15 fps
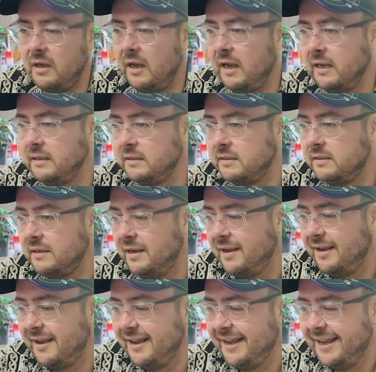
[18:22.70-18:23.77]
And
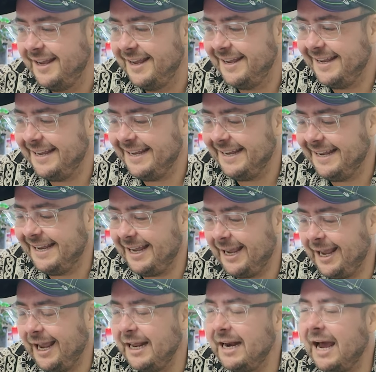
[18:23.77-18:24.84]

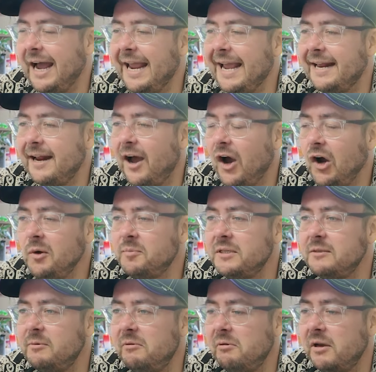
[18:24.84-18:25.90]
and I had hoped
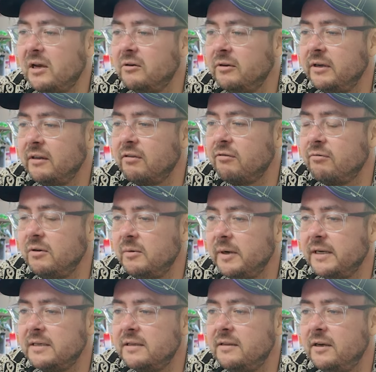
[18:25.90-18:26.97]
as we were going through
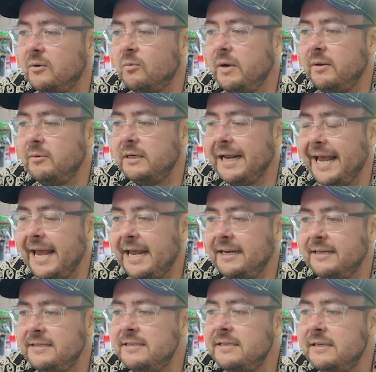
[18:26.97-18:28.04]
it that we would
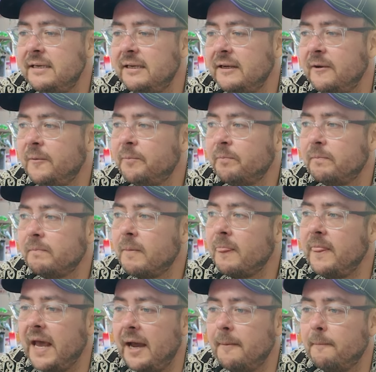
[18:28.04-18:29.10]
end
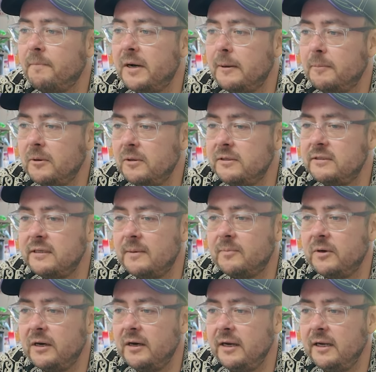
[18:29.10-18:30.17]
that bubble
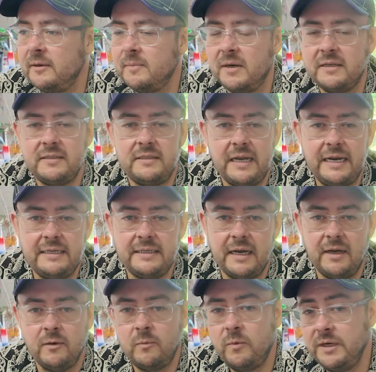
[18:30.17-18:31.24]
somewhere in Marseille
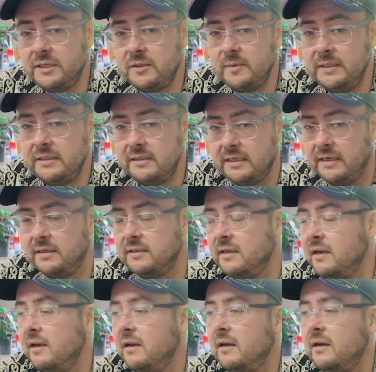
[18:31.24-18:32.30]
town, which we did.
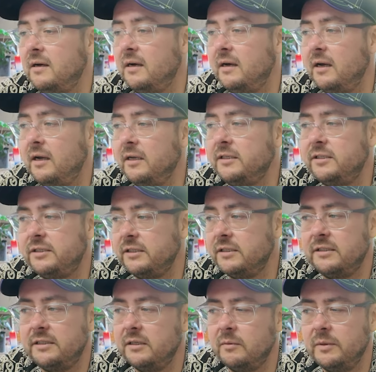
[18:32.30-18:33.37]
Uh, it's
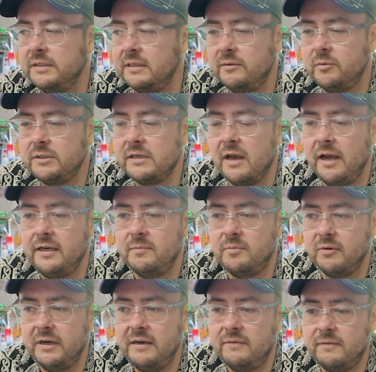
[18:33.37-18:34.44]
just that it was it was kind of
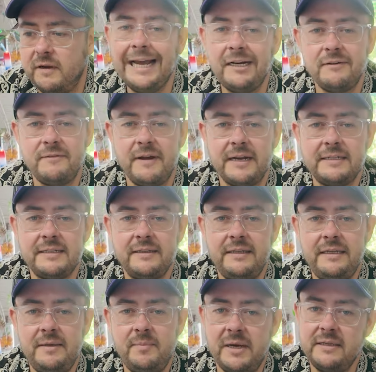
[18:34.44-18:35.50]
brief. And in fact,
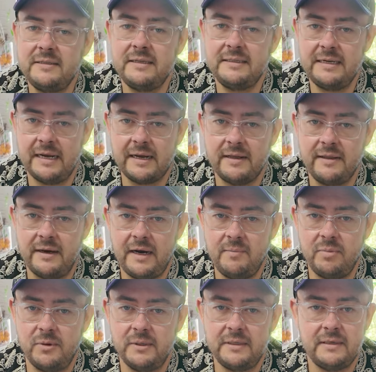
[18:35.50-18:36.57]
the best deck that I
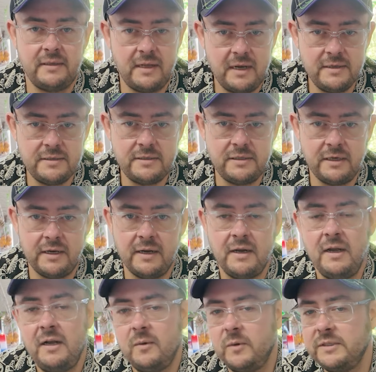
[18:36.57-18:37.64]
bought last year
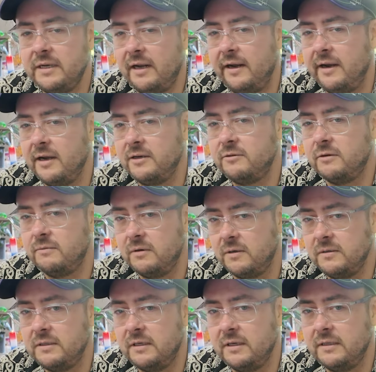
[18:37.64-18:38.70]
was Alejandro
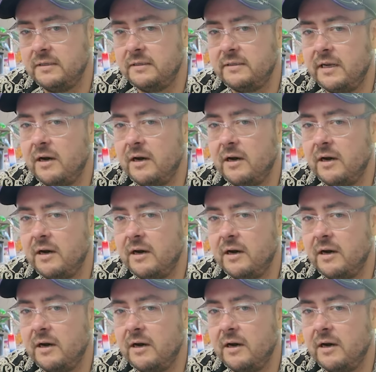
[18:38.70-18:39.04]
Rosan's